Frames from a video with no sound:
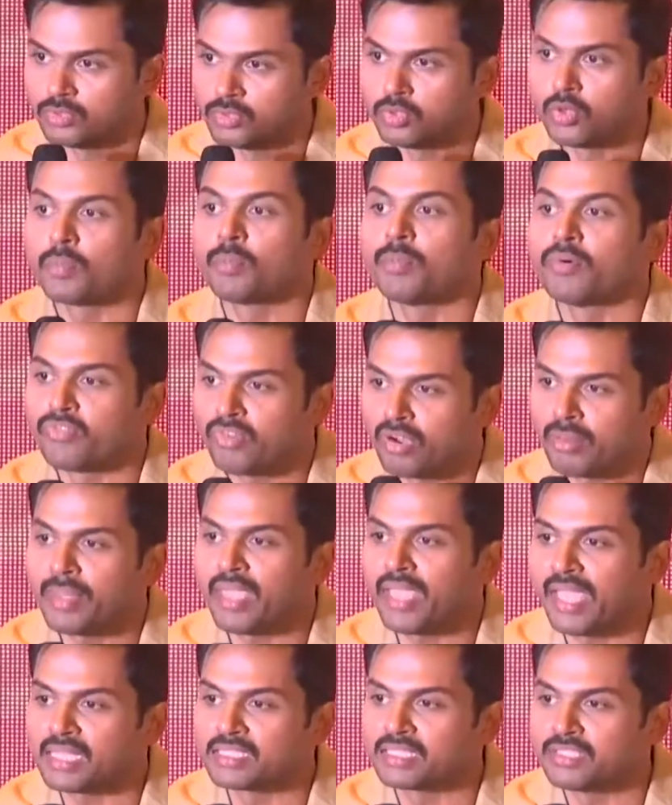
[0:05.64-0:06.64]
you are
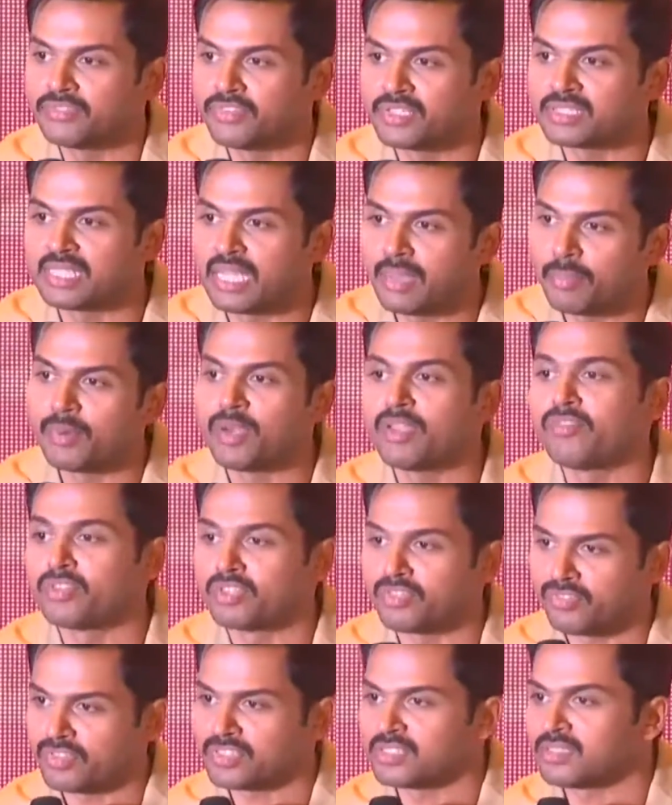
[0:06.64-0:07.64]
performing as if it's happening
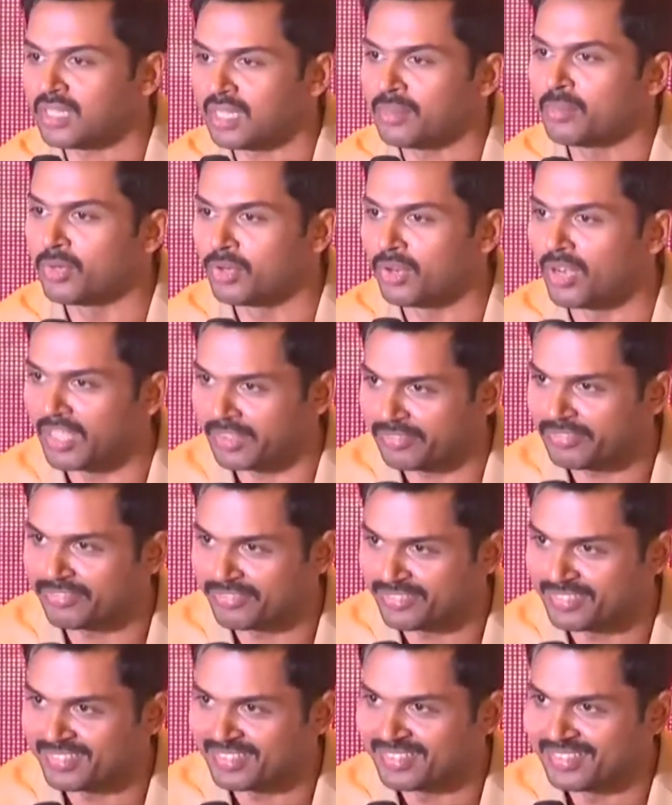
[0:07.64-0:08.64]
for the first time in your life.
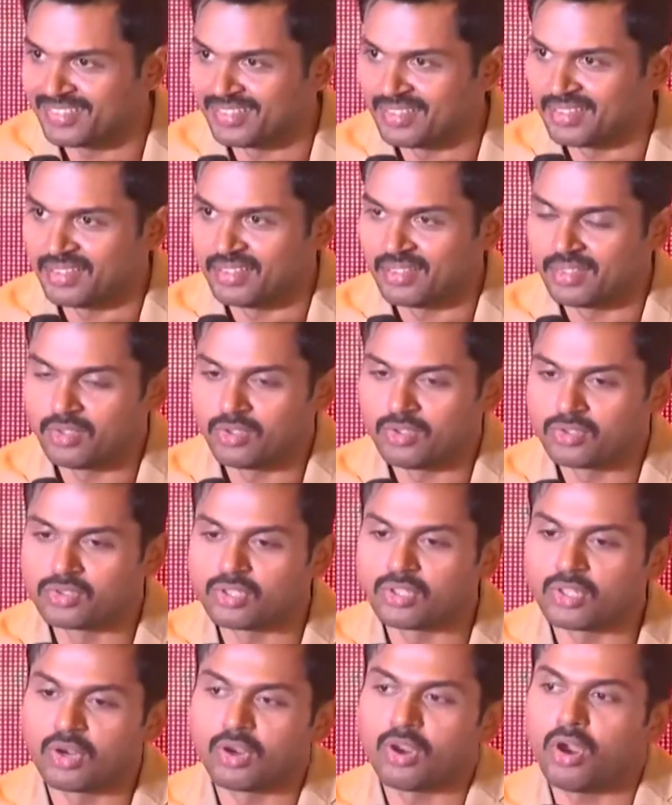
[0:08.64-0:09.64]
So
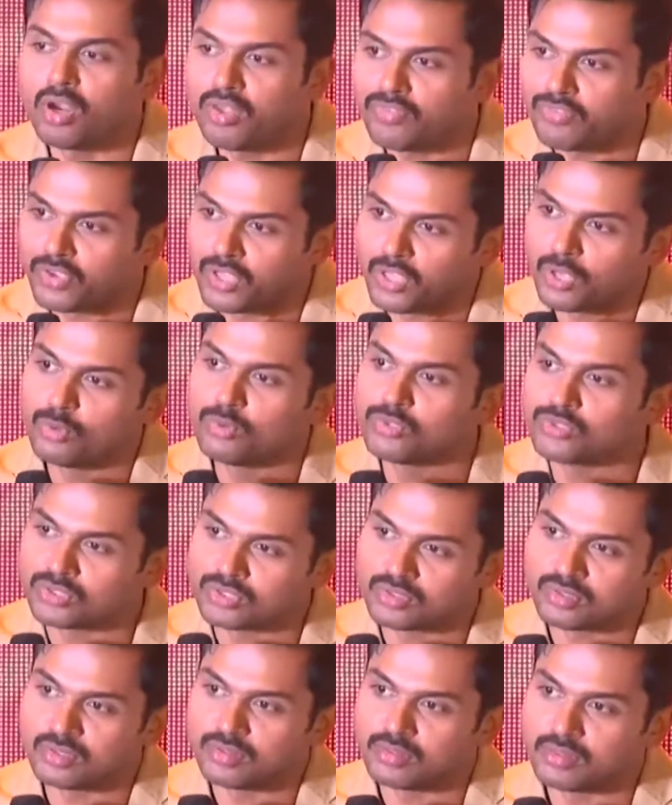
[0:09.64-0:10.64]
there are a lot of cues
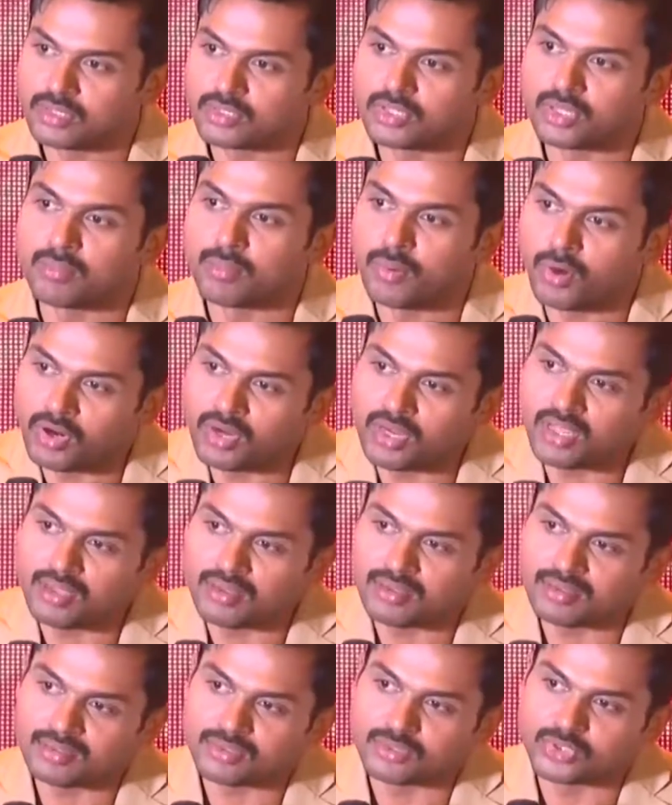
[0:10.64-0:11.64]
that your body
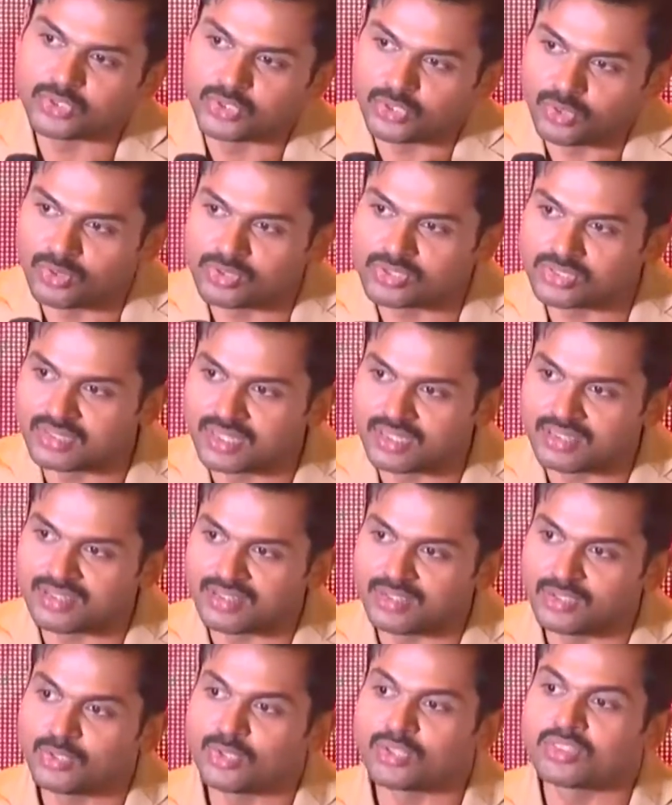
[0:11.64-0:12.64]
shows that
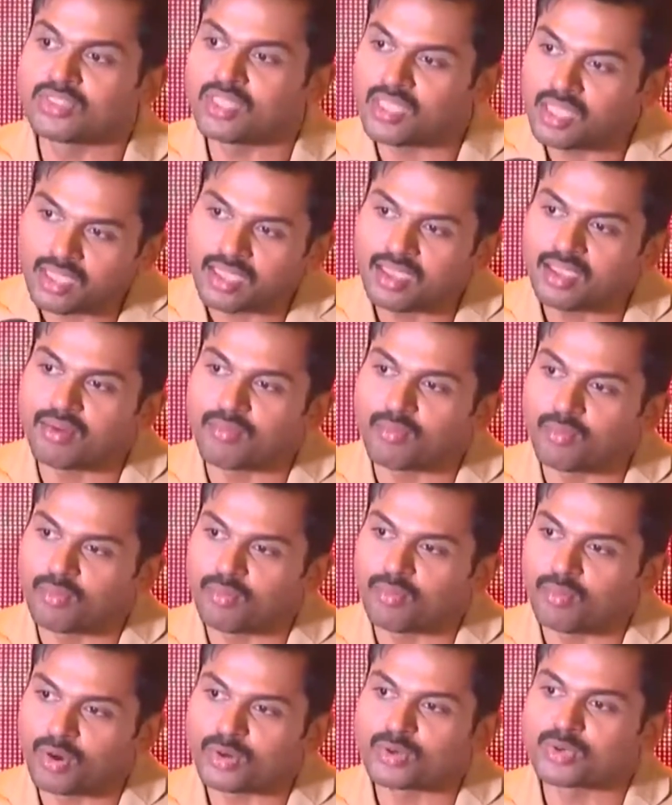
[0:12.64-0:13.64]
you're thinking
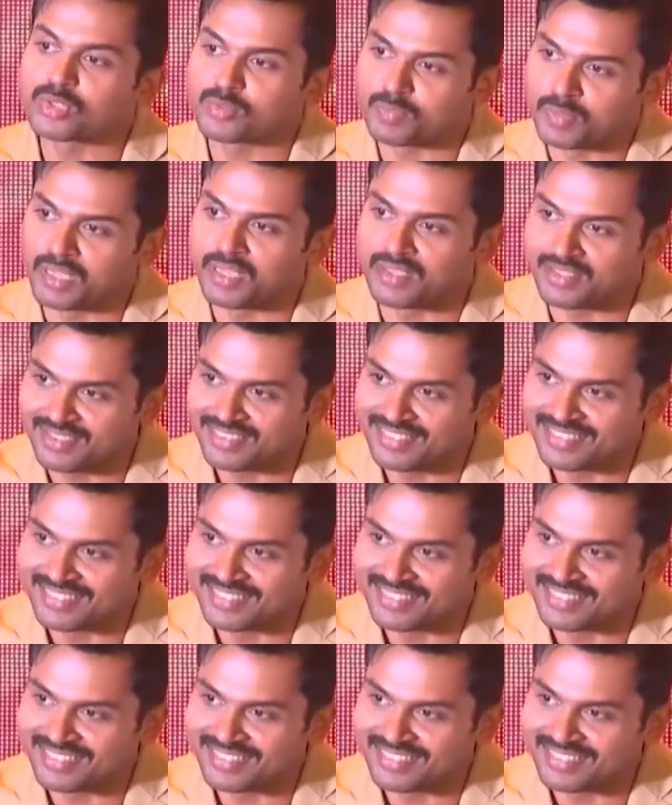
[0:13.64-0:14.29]
what to speak.